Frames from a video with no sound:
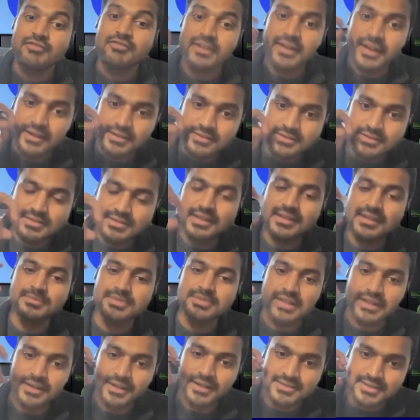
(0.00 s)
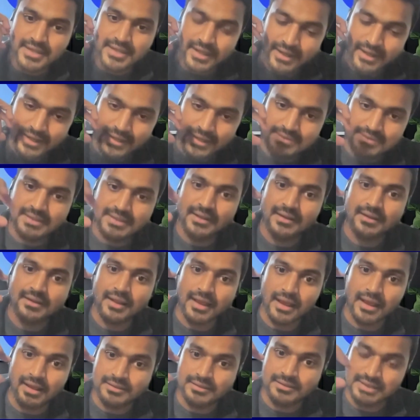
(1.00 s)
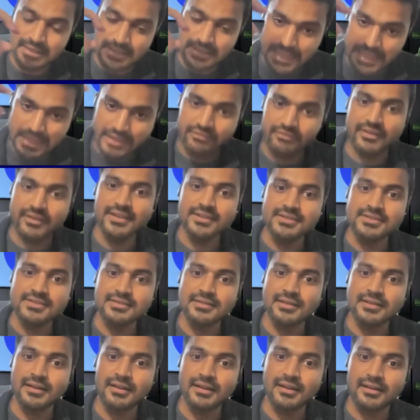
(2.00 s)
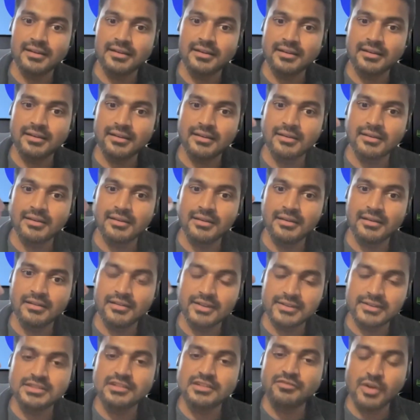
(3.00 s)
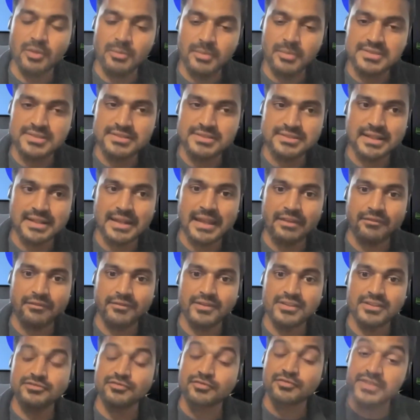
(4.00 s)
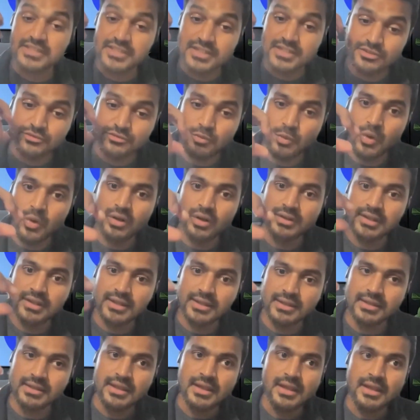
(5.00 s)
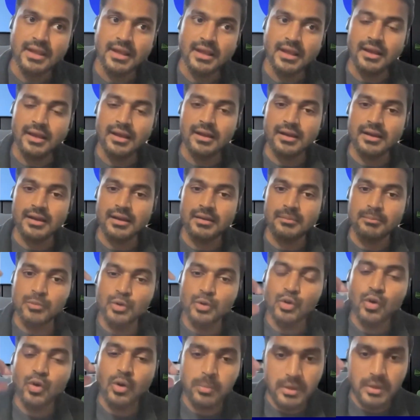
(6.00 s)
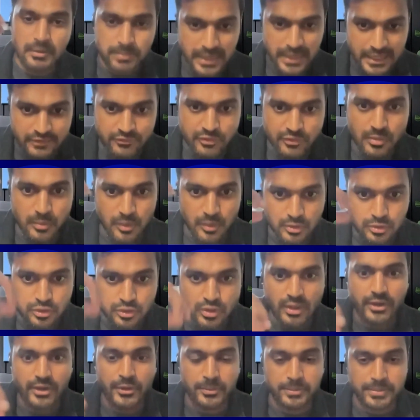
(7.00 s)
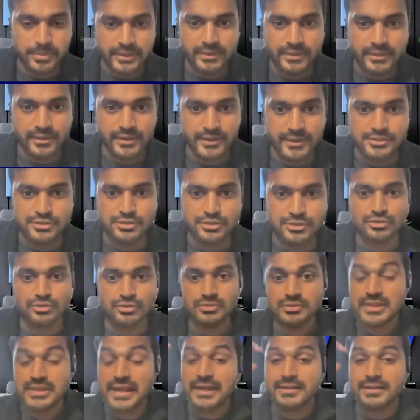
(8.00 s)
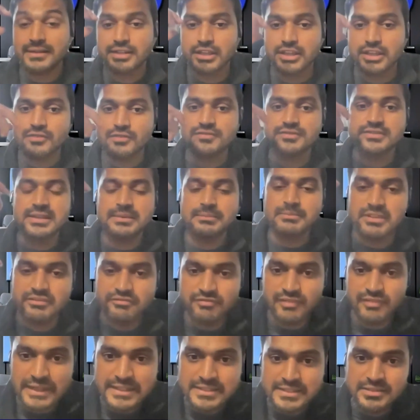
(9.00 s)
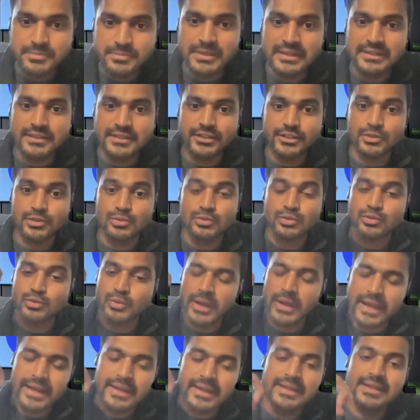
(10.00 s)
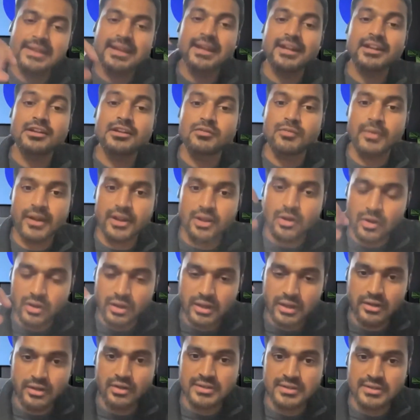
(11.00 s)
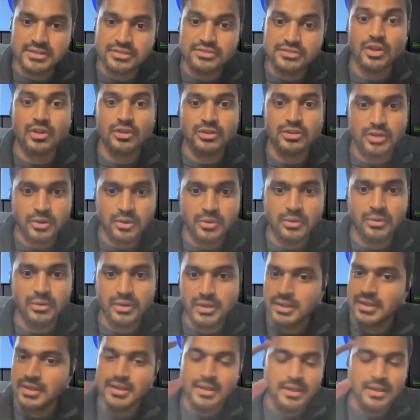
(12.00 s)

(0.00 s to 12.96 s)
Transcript: Finance teams understand Excel as a language, Excel formulas as a language, which is what the Bluecopa platform also adopted, right? So that gives them the flexibility to do any kind of ad hoc analysis on the go.